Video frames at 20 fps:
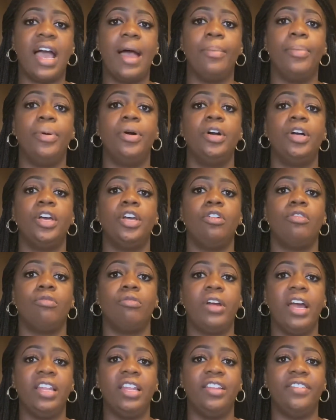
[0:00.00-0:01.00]
I put
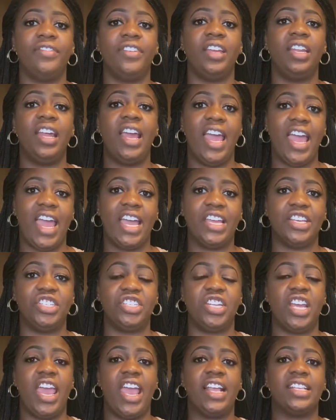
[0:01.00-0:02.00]
relevant
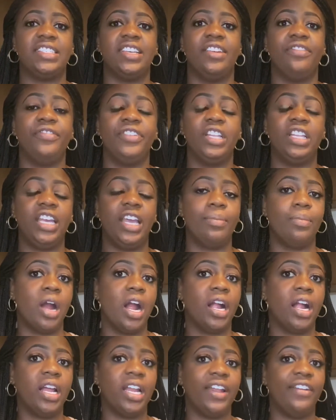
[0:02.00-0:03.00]
hashtags, affiliate
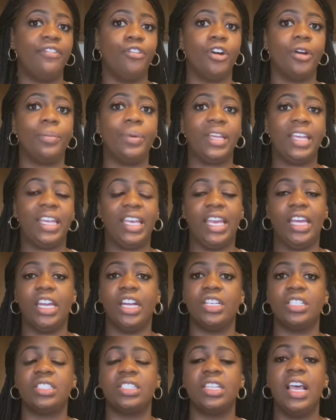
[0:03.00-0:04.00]
marketing for
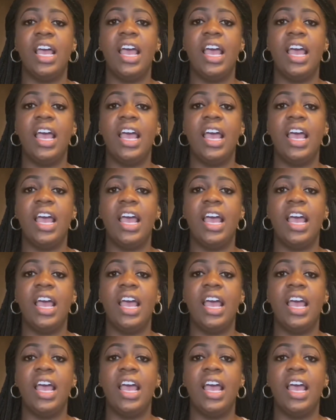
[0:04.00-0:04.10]
beginners,